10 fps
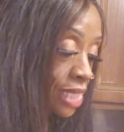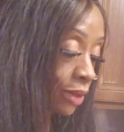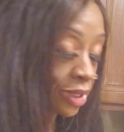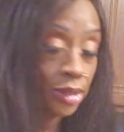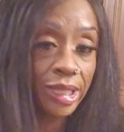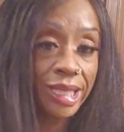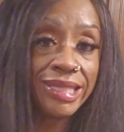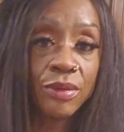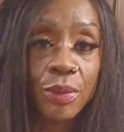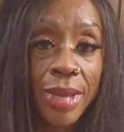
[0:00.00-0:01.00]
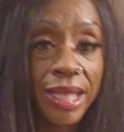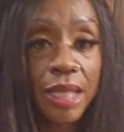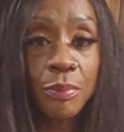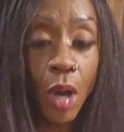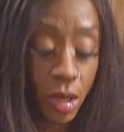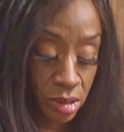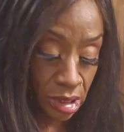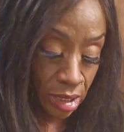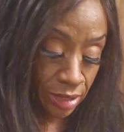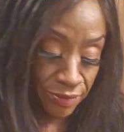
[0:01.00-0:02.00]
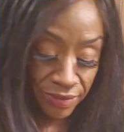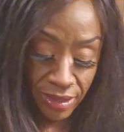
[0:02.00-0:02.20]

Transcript: down here eating the remaining parts of